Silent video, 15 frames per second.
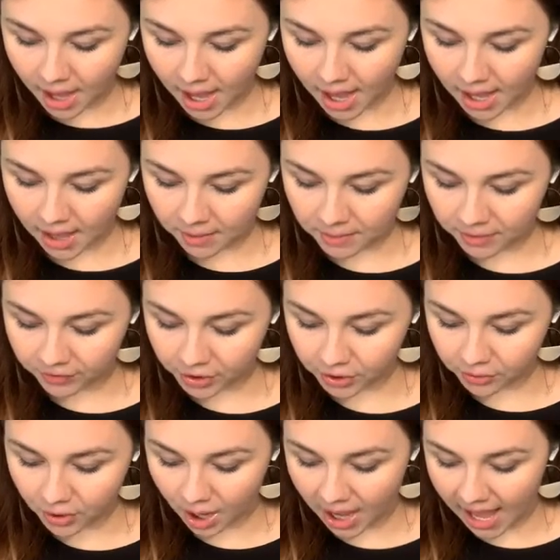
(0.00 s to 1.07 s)

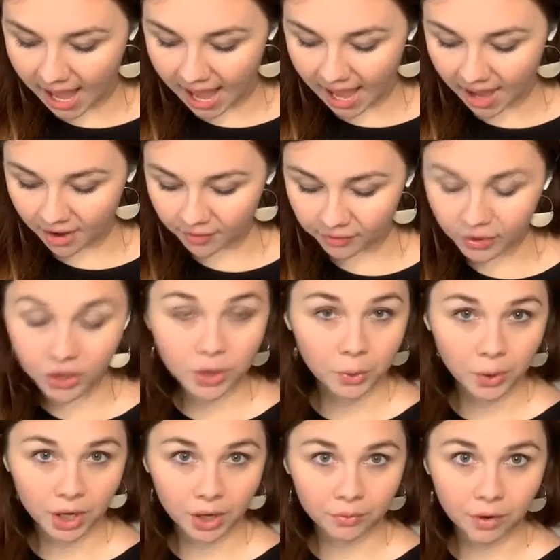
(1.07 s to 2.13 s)
do not have
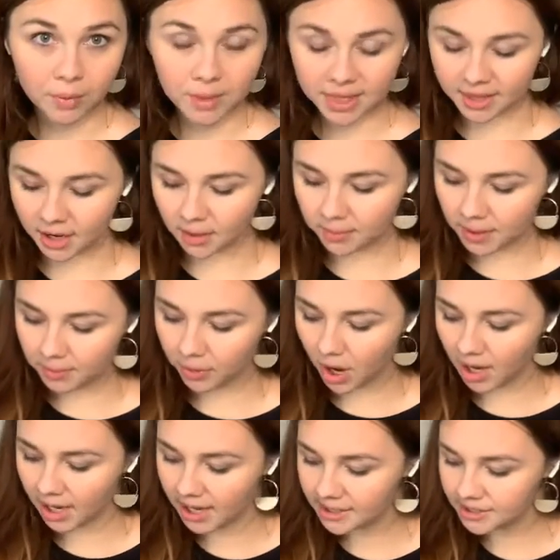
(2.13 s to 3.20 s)
your aromatherapy
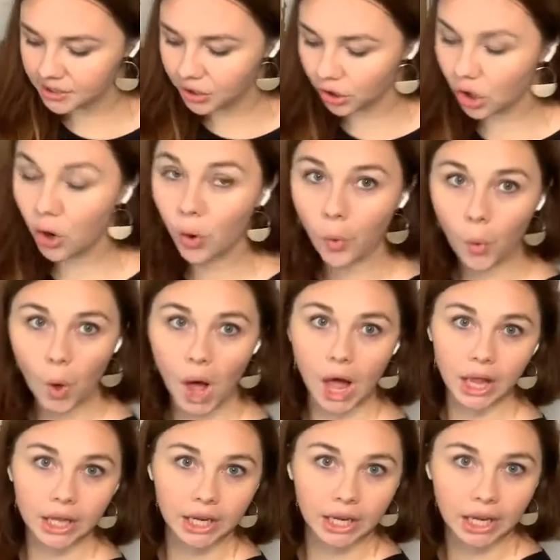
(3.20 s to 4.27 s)
products, your
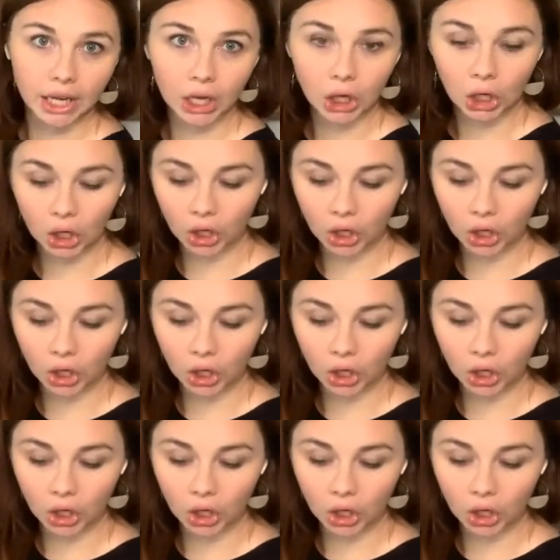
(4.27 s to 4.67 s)
quality,